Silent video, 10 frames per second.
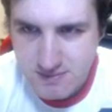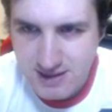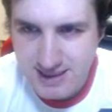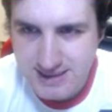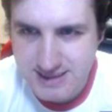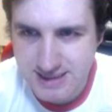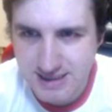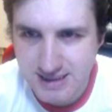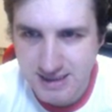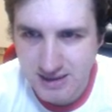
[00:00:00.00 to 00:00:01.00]
let's
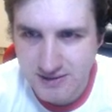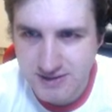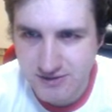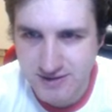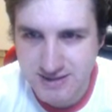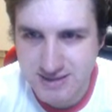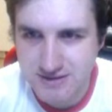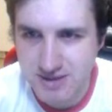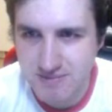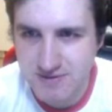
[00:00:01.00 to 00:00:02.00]
see, loads of Chris in the
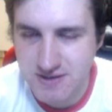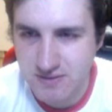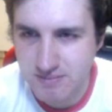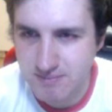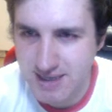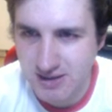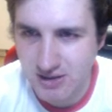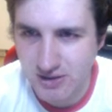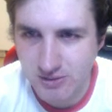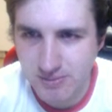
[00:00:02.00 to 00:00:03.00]
stream as well. My
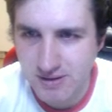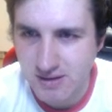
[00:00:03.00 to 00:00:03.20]
club.